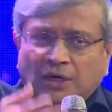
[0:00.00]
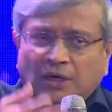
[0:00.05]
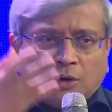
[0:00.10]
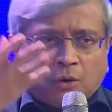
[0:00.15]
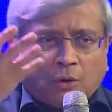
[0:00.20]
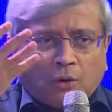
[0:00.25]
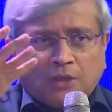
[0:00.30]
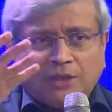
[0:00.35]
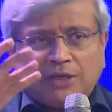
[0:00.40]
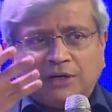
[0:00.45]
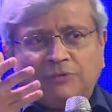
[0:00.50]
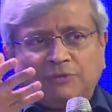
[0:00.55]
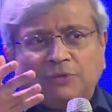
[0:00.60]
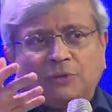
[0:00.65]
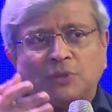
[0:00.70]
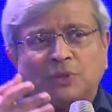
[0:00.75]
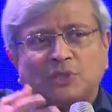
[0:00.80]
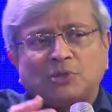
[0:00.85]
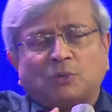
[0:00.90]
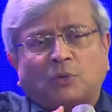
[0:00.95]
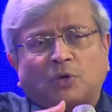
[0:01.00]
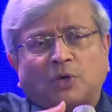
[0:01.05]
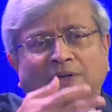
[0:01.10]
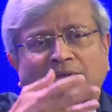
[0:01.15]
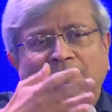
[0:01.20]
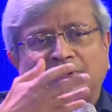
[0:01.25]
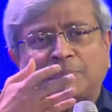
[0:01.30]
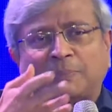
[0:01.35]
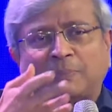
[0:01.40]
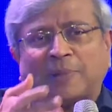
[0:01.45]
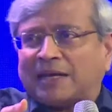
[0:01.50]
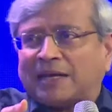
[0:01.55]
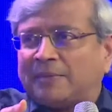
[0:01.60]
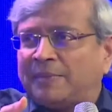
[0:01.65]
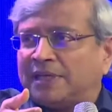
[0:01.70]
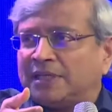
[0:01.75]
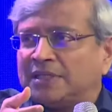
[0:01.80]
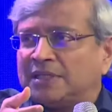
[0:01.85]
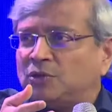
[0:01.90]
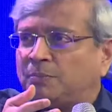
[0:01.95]
All you have to do is whatever
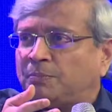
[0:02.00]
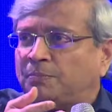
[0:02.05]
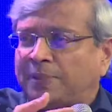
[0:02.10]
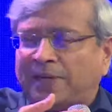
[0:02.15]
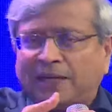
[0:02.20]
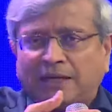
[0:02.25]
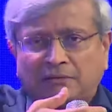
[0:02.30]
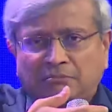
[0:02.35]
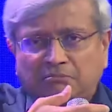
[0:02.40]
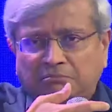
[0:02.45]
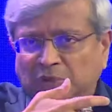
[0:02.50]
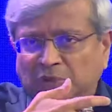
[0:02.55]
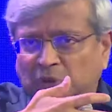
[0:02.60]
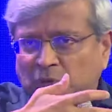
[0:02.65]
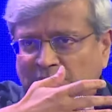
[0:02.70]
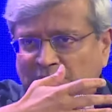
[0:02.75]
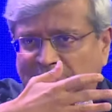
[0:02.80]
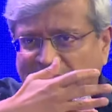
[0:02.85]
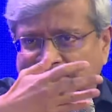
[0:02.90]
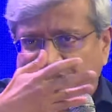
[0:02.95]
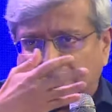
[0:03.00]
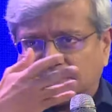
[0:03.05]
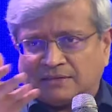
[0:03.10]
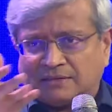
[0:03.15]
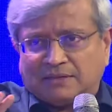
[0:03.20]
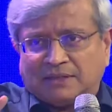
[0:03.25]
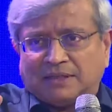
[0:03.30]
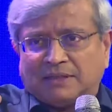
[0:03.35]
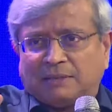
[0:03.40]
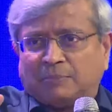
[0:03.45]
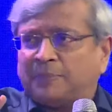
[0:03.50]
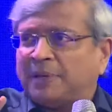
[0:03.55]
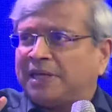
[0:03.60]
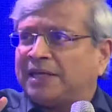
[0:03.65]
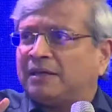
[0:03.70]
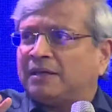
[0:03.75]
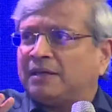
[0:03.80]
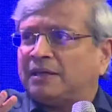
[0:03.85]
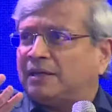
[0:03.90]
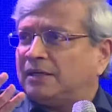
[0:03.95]
parameters you pick, you just uh, pick,
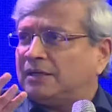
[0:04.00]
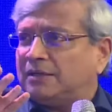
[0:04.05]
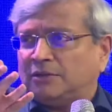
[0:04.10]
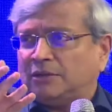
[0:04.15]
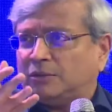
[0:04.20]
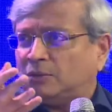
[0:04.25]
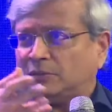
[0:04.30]
uh,